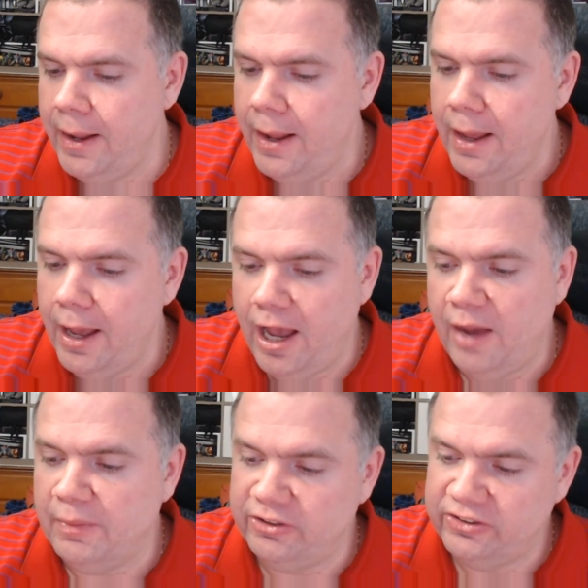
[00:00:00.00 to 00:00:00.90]

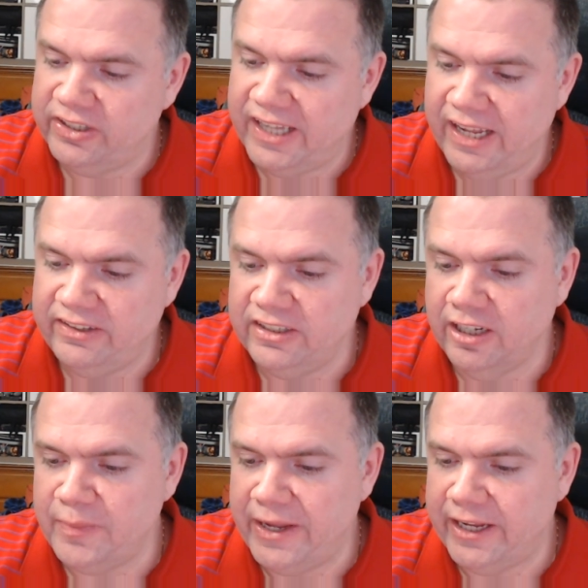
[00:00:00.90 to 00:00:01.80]
But just in case he does
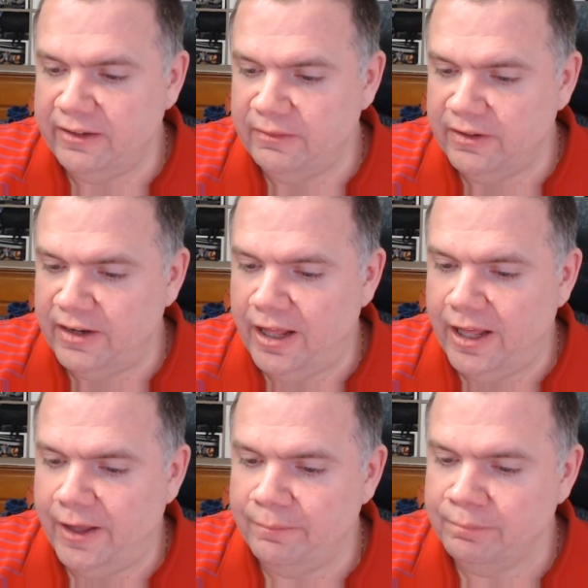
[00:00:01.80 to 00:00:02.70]
make it,
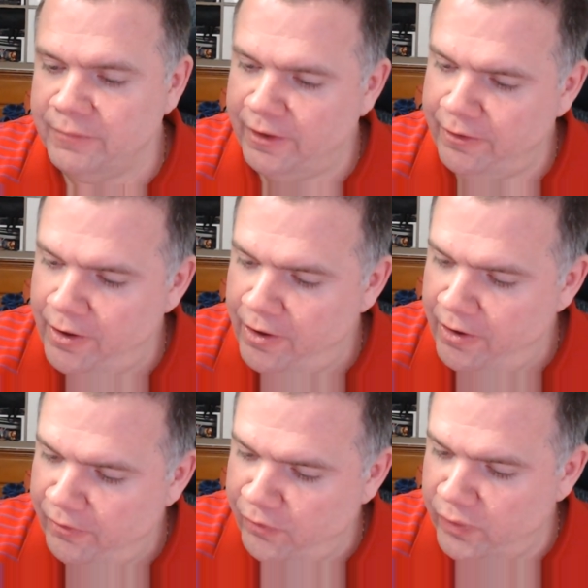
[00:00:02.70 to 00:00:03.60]

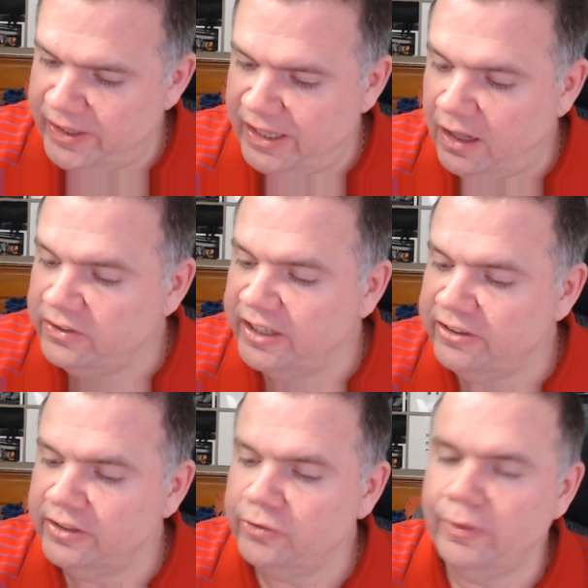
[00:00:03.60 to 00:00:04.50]
for the Los
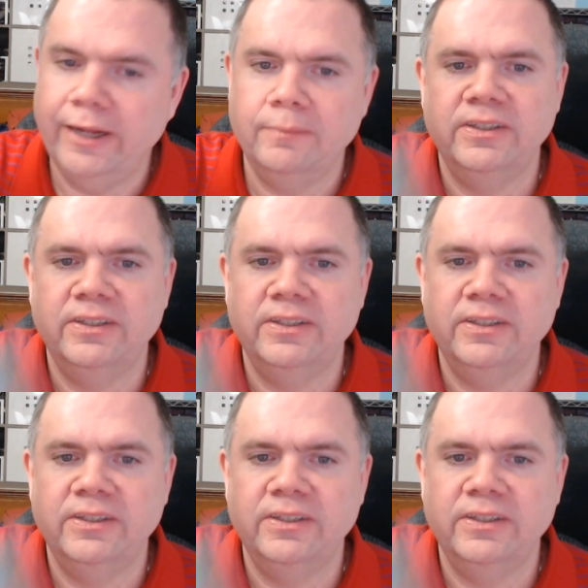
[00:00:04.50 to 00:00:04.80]
Angeles Rams,